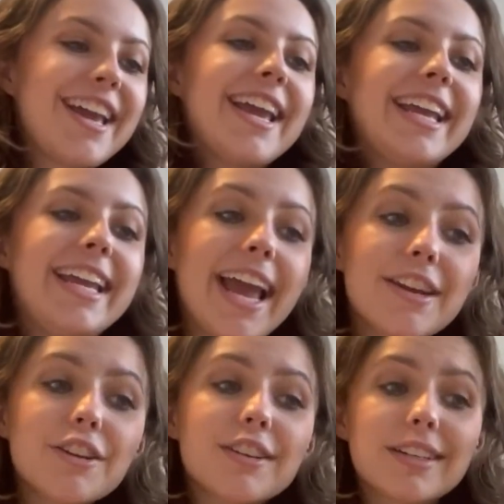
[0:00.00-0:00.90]
he
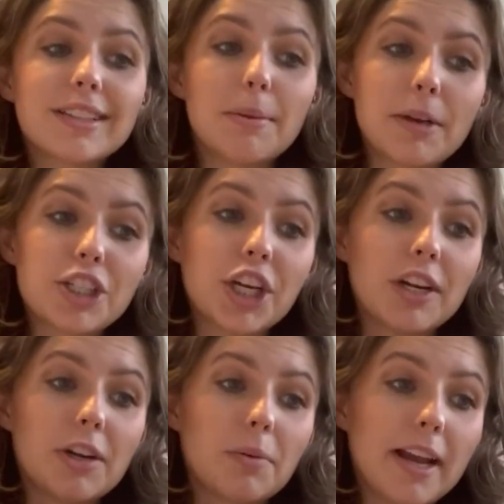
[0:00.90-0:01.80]
entered an Olympic
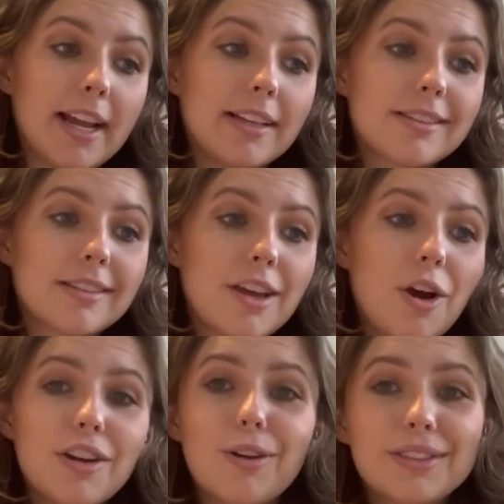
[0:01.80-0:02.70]
chariot race
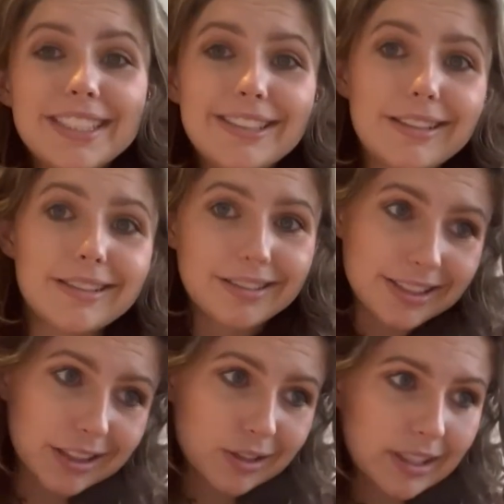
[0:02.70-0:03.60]
only to
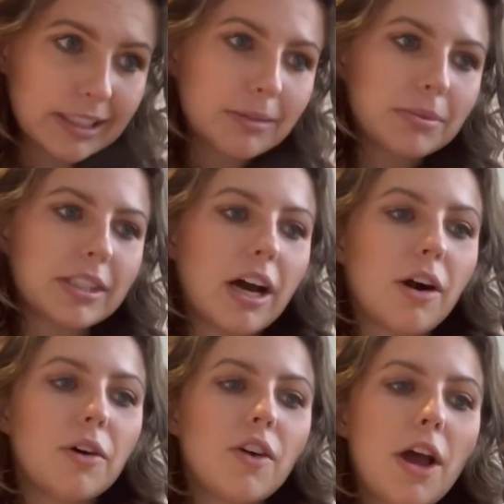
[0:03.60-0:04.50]
disgrace
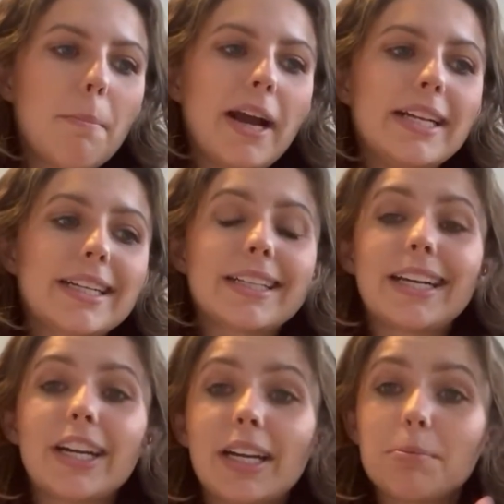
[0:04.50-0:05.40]
himself by
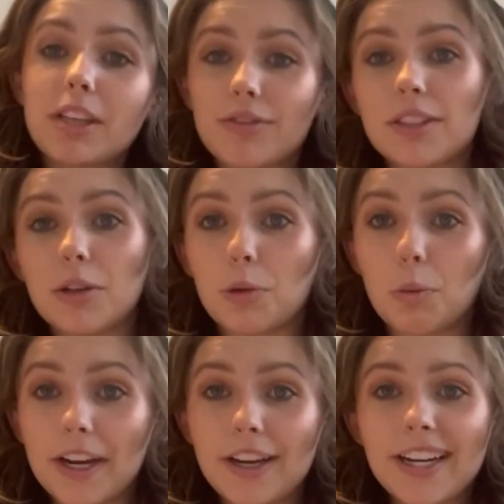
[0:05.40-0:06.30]
declaring himself the
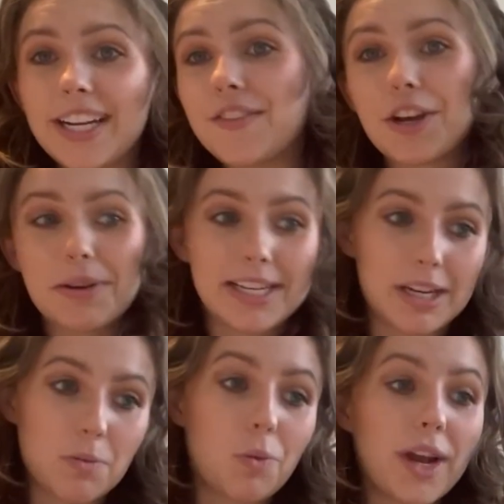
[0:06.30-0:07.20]
winner even though he
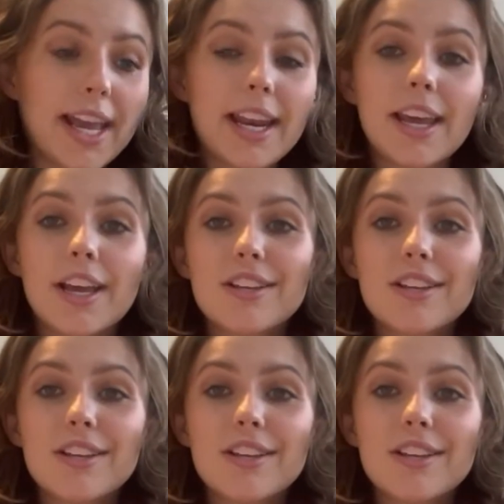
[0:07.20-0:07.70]
didn't win.